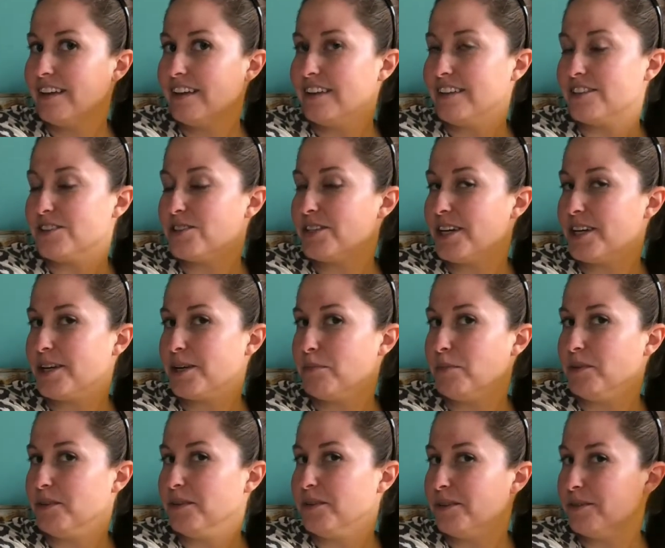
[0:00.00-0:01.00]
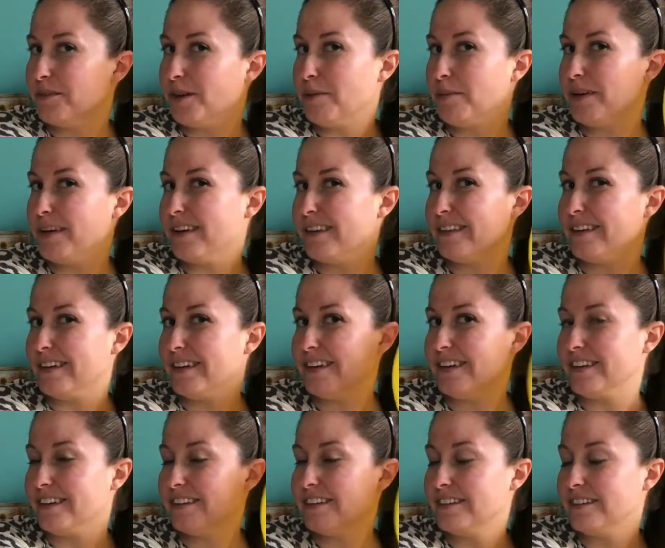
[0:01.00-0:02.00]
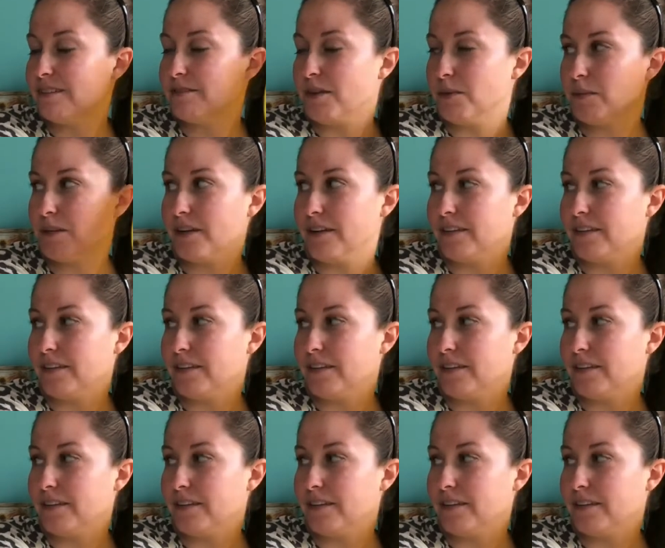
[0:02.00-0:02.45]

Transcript: Just take your balloon and rub it on their